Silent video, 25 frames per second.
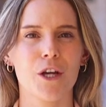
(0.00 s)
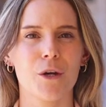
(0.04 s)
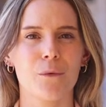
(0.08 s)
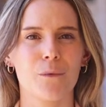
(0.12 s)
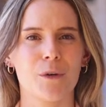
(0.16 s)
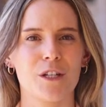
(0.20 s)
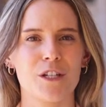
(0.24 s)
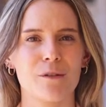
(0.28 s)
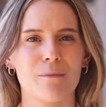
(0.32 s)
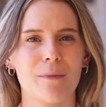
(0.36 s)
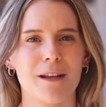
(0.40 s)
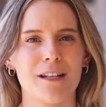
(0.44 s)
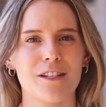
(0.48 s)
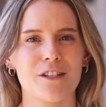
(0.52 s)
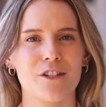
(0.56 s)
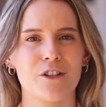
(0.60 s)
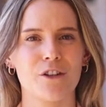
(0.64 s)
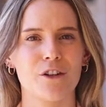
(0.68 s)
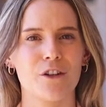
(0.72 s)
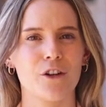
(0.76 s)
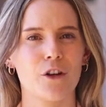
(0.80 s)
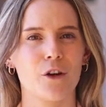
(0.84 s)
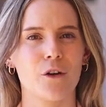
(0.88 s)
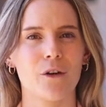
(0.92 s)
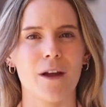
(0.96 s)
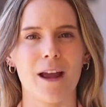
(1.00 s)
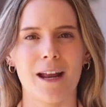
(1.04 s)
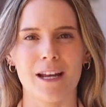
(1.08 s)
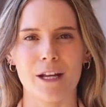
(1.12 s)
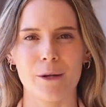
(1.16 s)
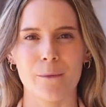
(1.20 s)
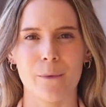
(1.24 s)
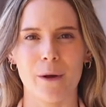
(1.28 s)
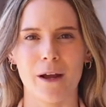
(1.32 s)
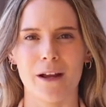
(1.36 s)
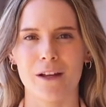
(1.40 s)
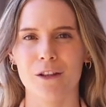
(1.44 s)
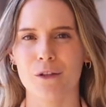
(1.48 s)
which means you can go
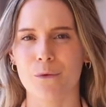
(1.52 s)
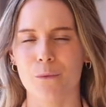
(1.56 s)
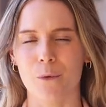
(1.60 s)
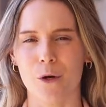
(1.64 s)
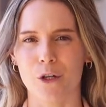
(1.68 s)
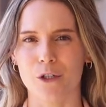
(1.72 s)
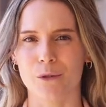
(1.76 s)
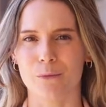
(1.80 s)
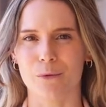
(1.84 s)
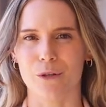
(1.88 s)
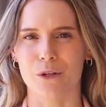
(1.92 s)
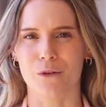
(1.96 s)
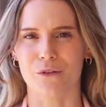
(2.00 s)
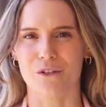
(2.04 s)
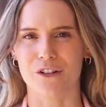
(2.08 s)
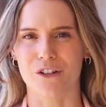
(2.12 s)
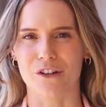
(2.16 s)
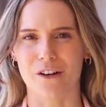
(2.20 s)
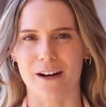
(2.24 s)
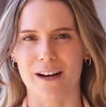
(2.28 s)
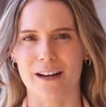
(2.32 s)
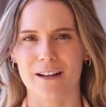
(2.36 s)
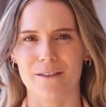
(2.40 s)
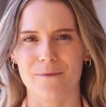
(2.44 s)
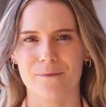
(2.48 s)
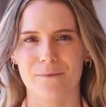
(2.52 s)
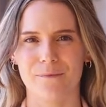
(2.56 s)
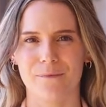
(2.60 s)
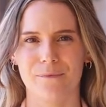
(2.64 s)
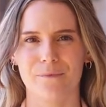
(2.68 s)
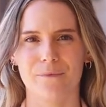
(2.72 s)
anywhere in the world with your degree.